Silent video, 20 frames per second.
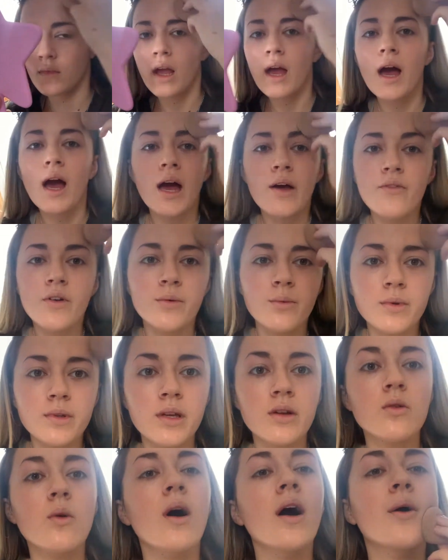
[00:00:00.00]
I think we
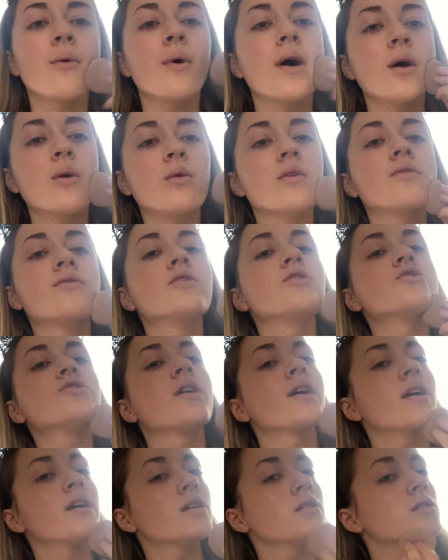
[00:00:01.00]
did quite well with the
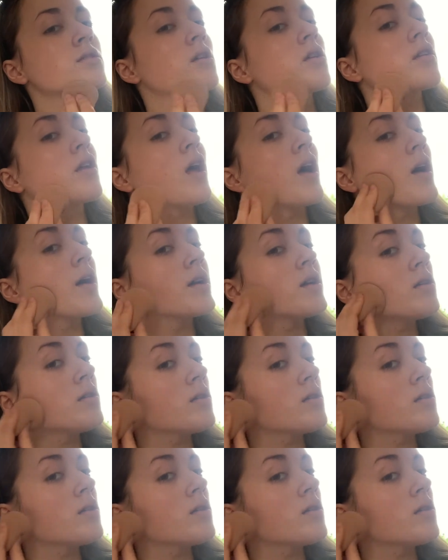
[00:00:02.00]
shades online.